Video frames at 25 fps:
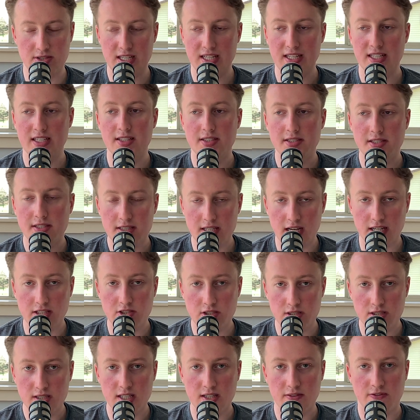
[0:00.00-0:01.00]
it is such
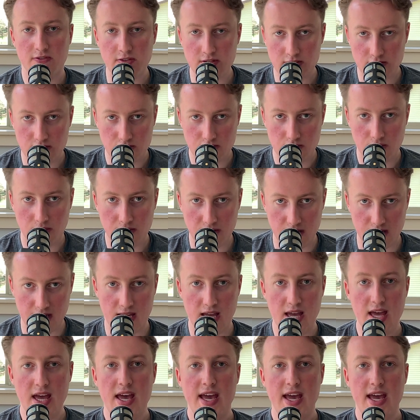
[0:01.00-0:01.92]
a different story.